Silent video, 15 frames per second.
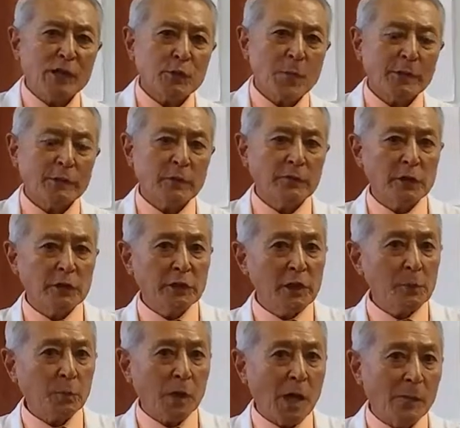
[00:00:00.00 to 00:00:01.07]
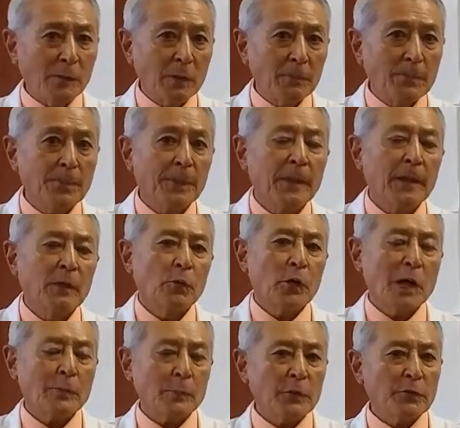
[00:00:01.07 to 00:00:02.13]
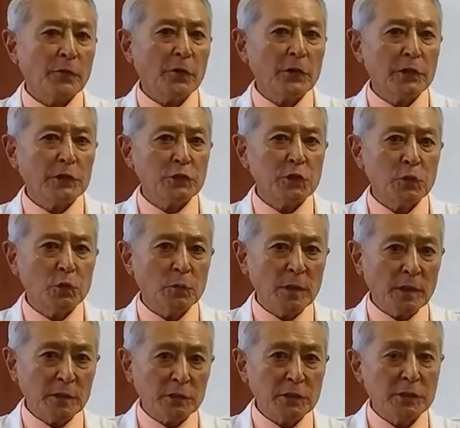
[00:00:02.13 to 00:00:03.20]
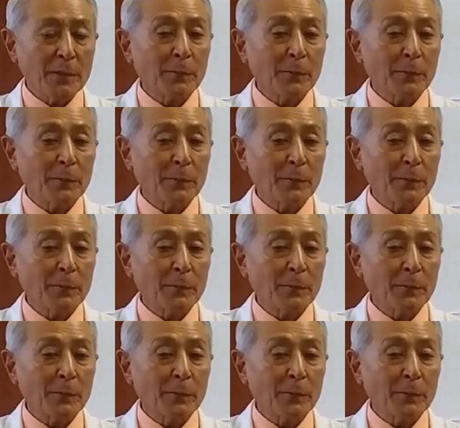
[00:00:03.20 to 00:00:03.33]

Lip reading: aspect of your knee problem, what I'm referring to is,